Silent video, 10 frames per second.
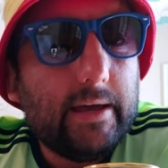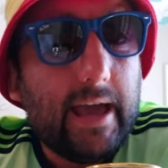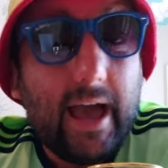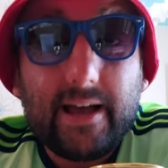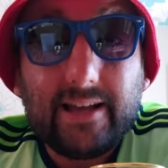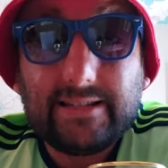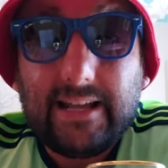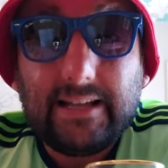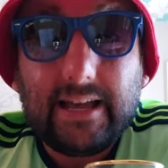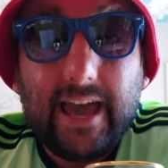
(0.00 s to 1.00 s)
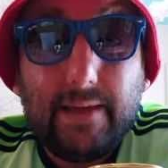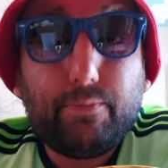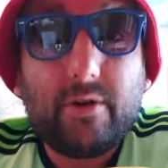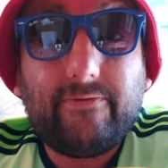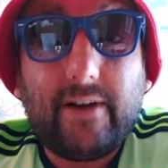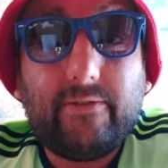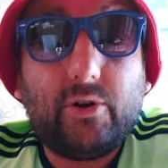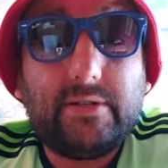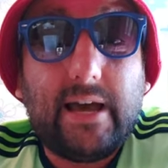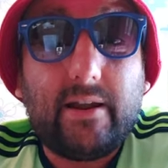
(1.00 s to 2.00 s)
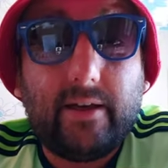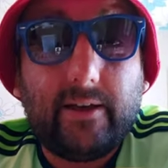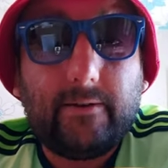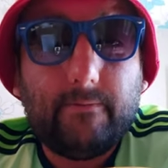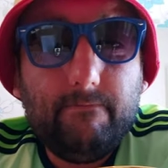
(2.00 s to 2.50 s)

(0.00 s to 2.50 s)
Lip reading: Yeah, that's an 8.5 out of 10, I think.